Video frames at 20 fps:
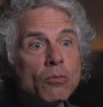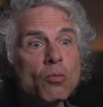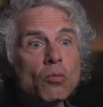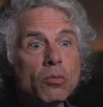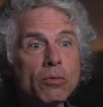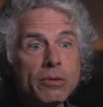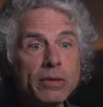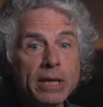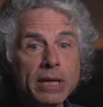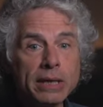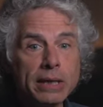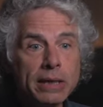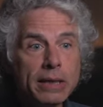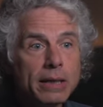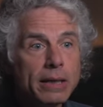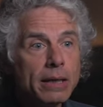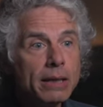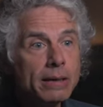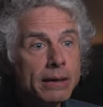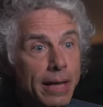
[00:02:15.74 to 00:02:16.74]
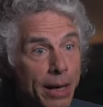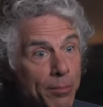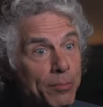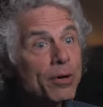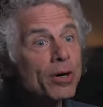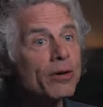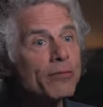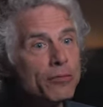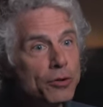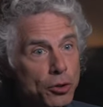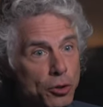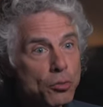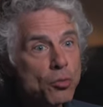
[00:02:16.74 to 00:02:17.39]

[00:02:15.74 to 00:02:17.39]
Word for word: the, the number of new